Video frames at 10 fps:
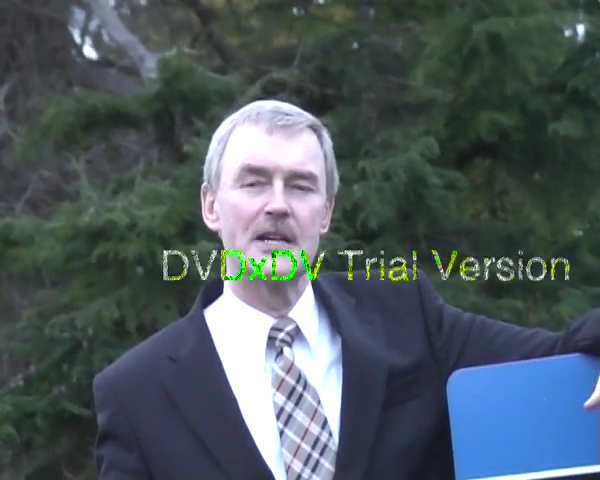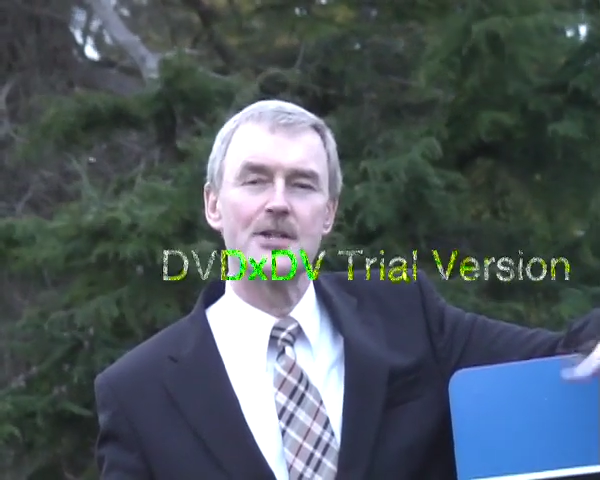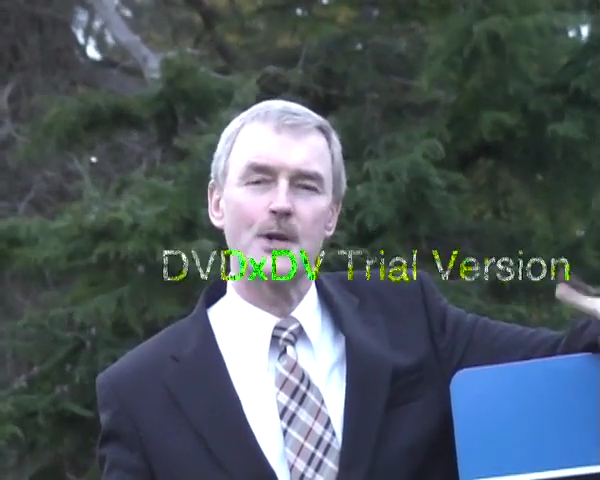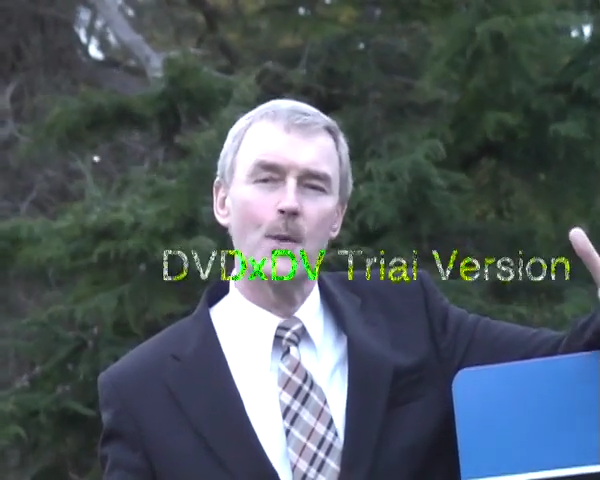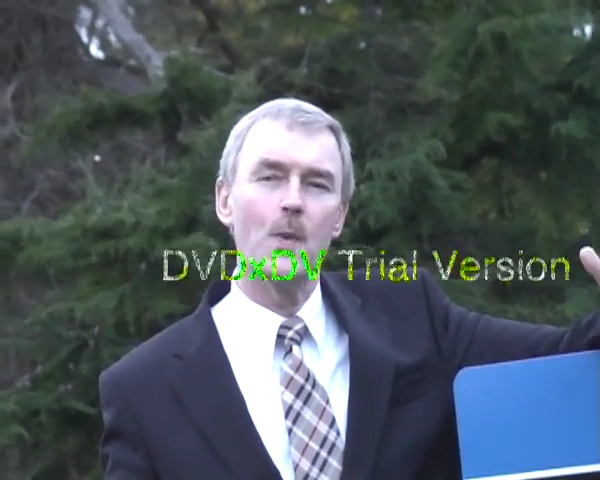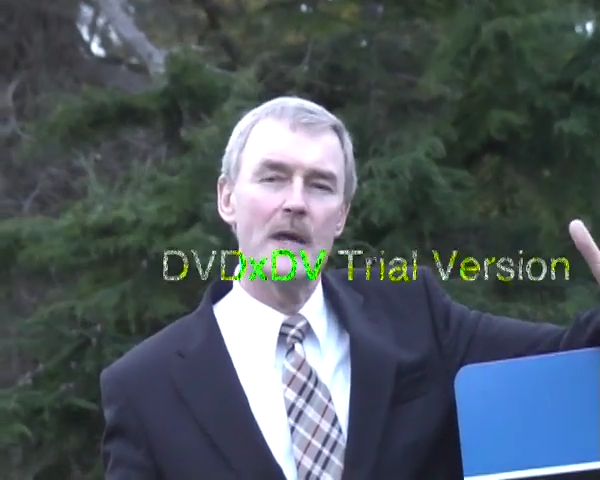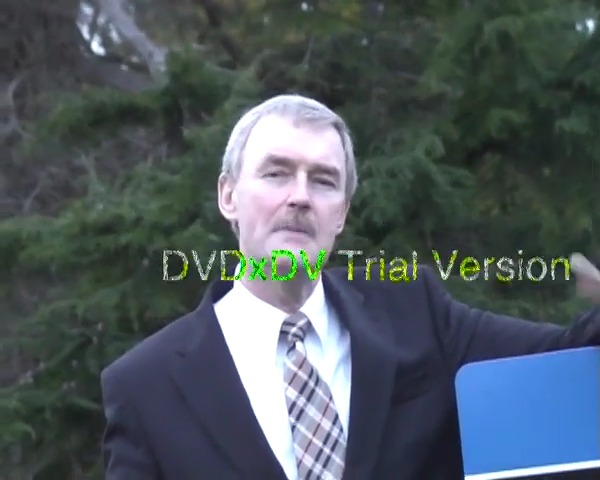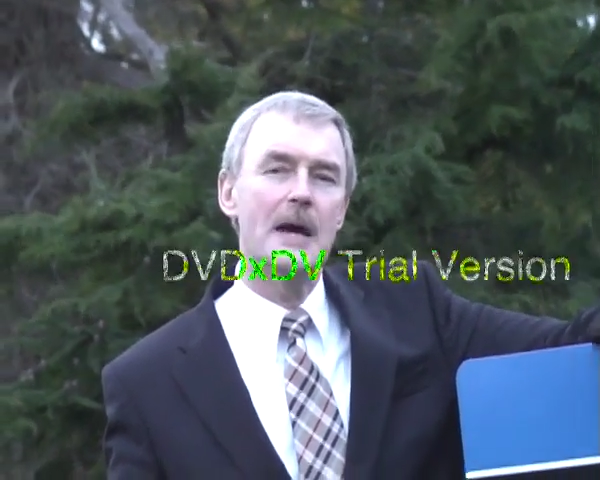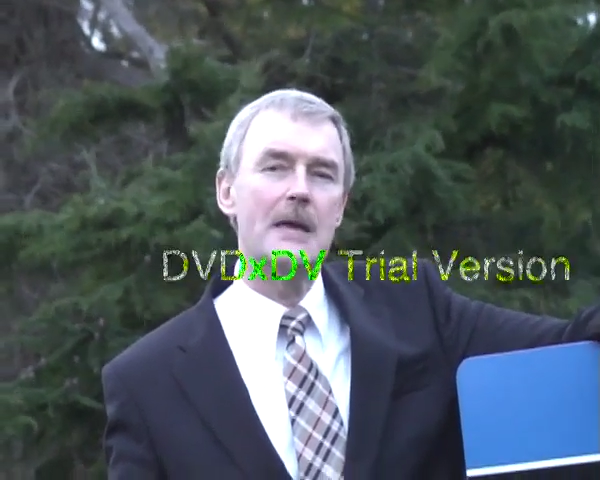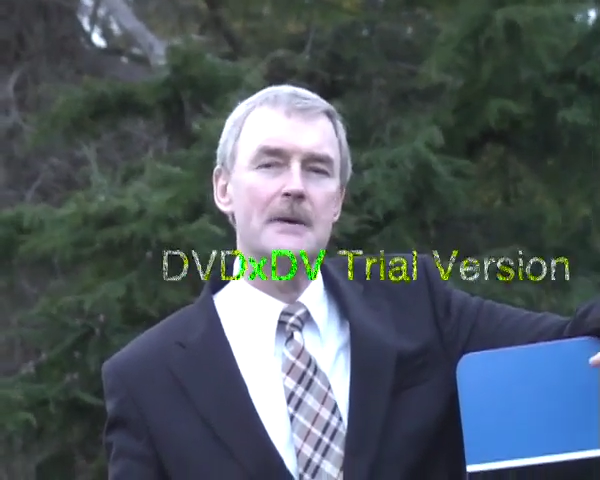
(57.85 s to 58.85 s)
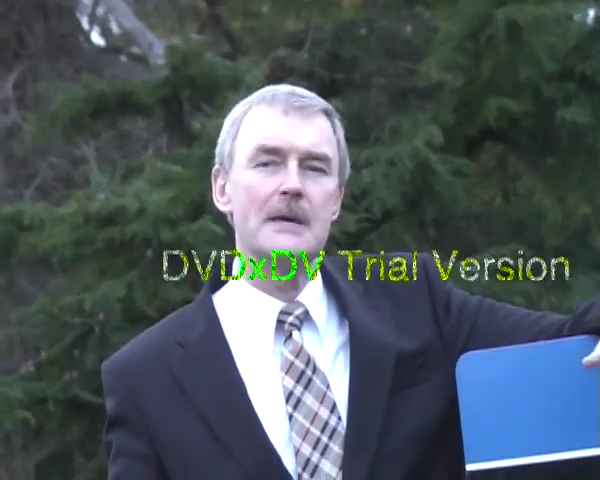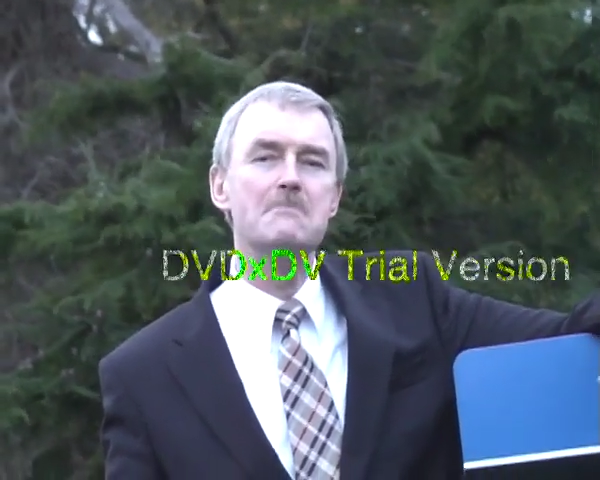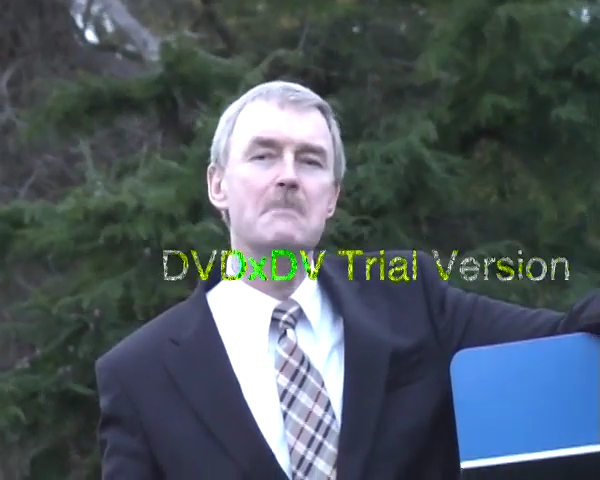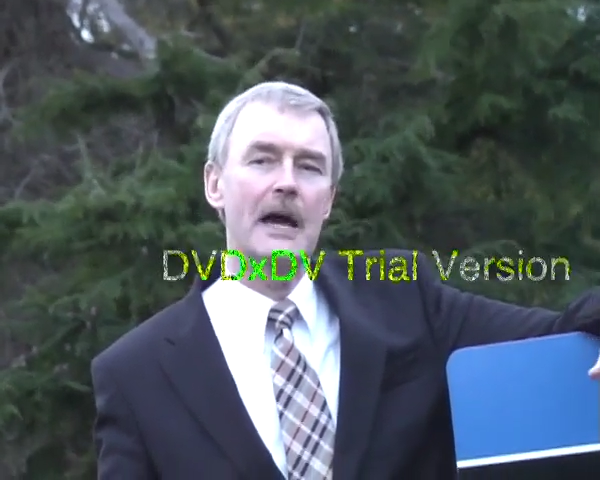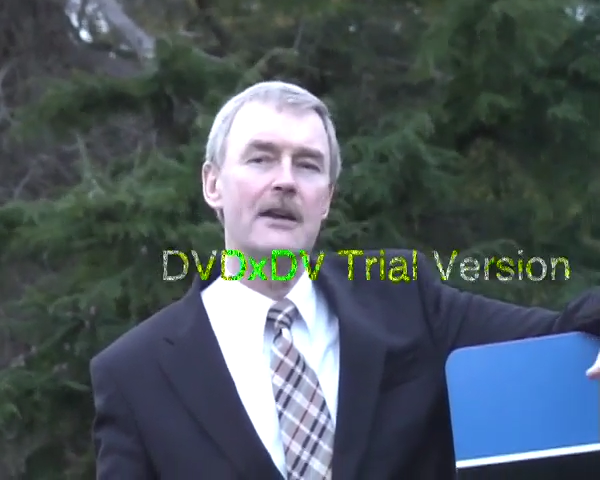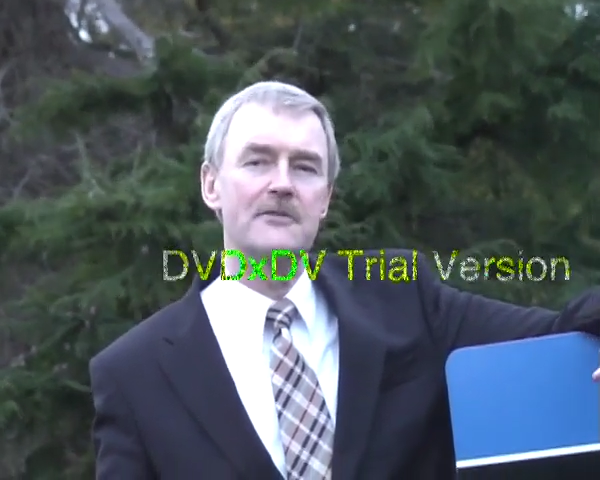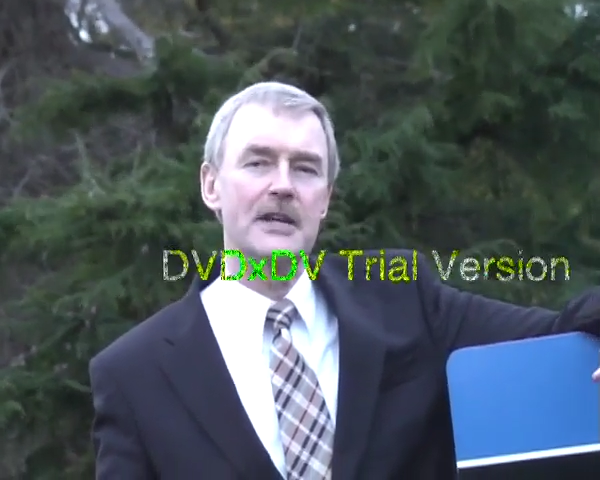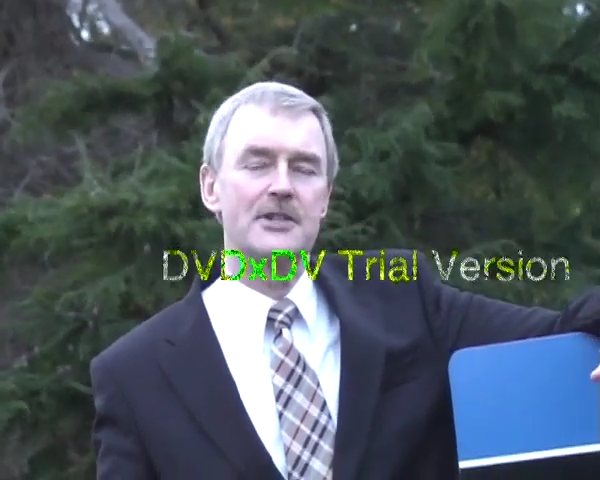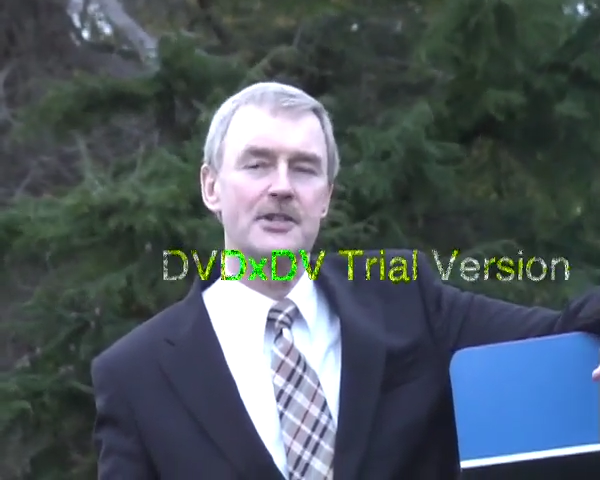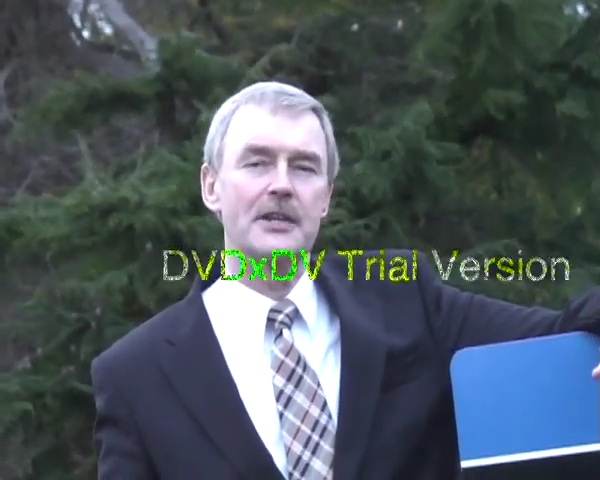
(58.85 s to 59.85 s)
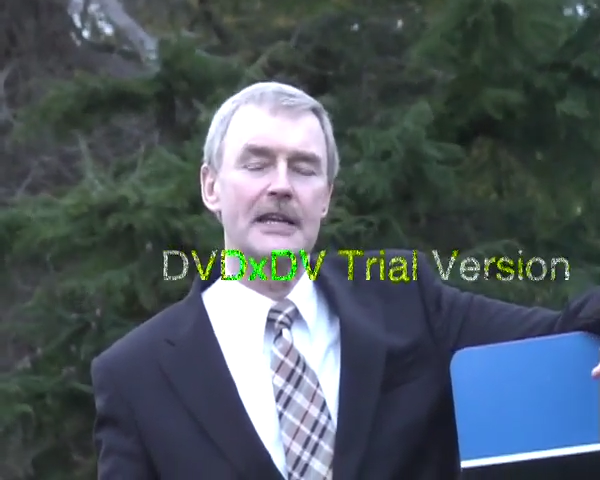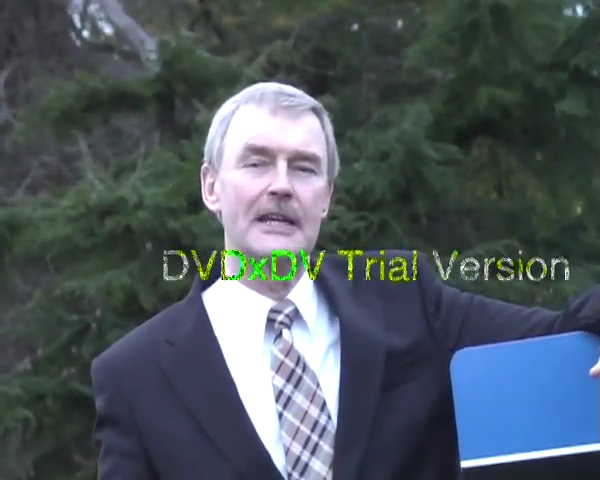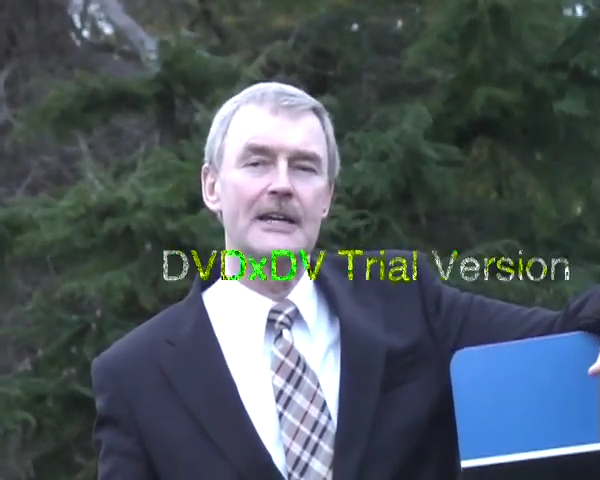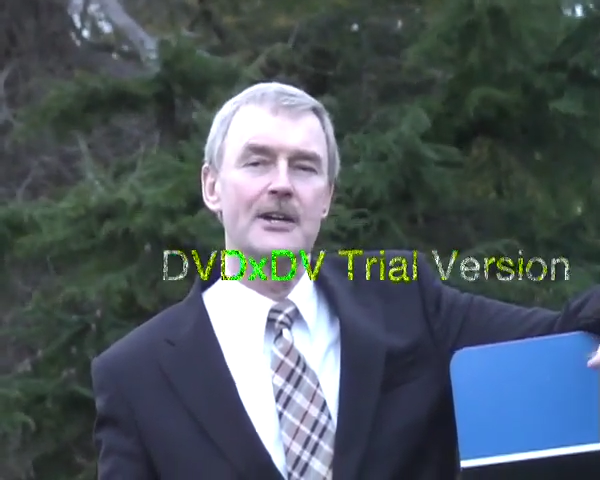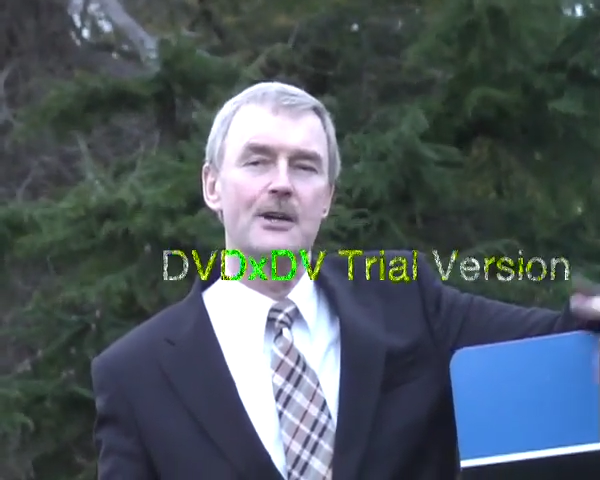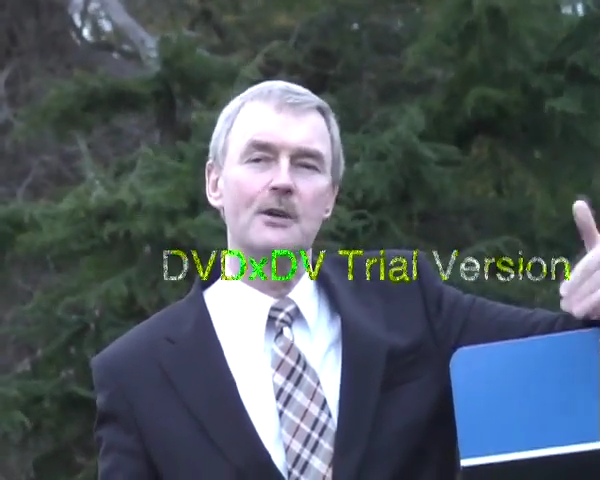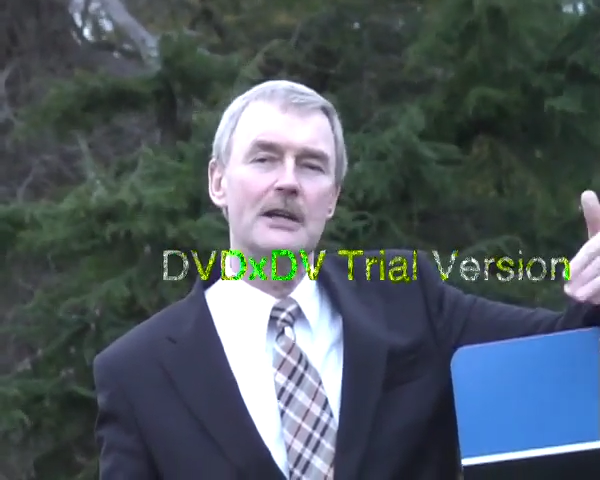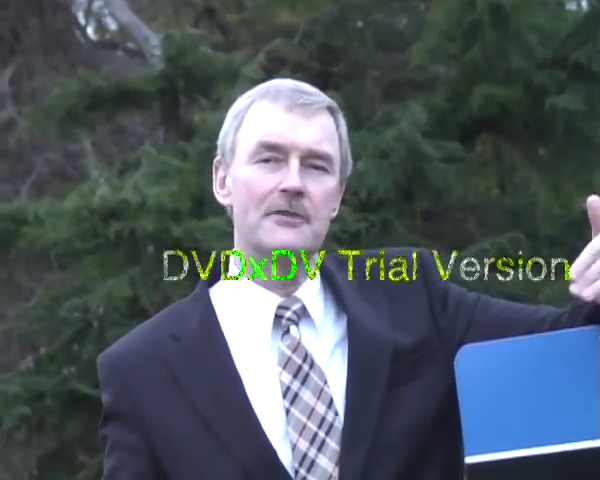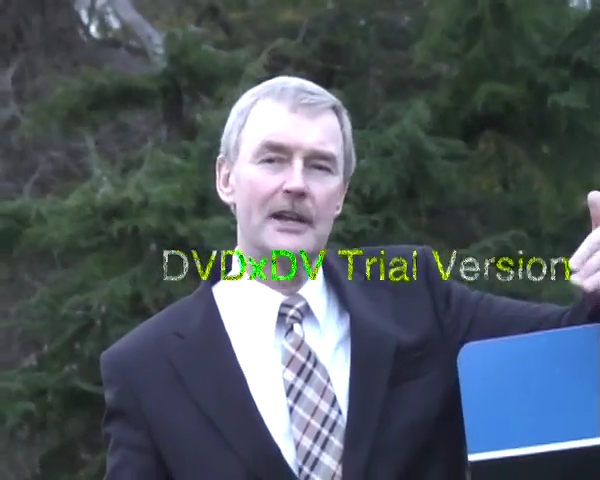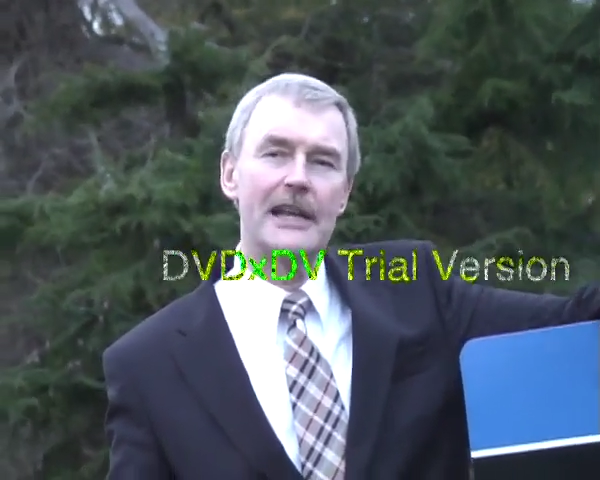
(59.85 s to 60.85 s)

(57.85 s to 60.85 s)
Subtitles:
so we may be men of destiny who leave a